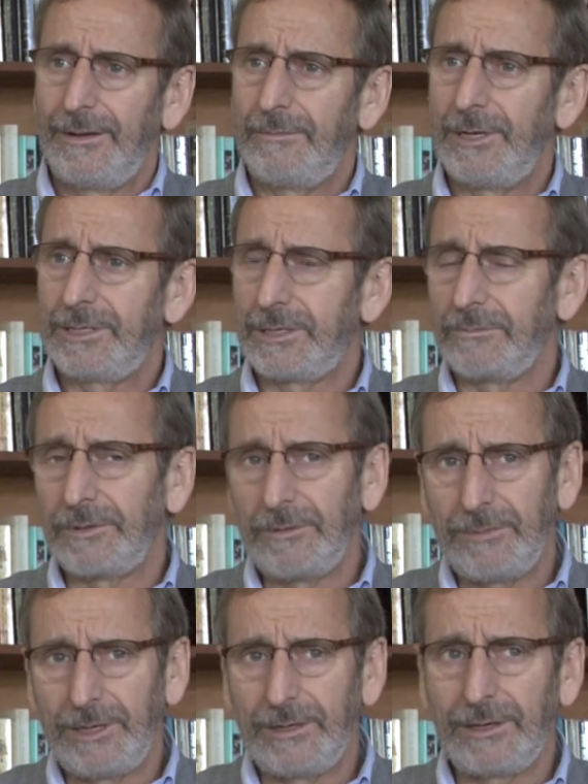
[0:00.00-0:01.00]
It may simply
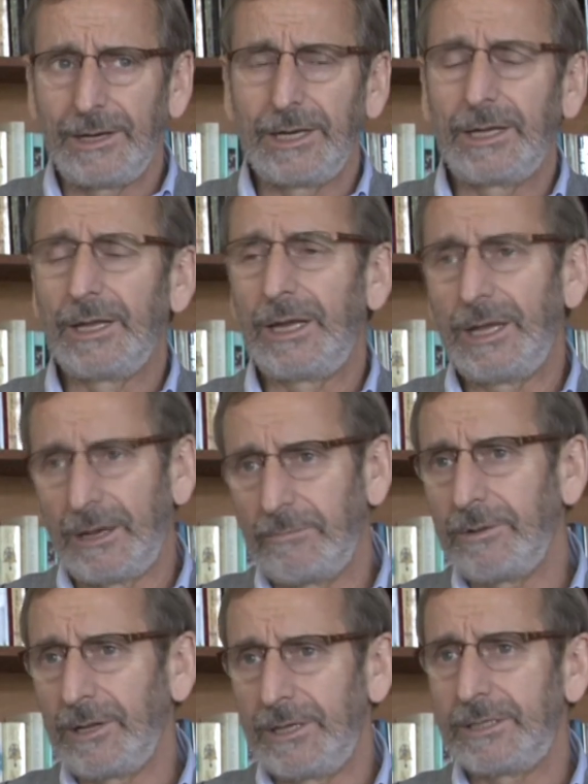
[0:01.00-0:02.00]
mean they get a
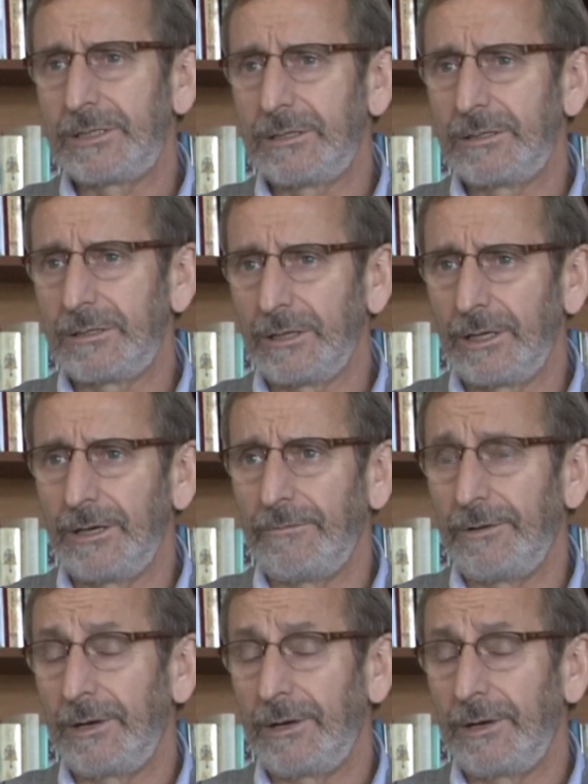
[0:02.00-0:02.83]
place to live.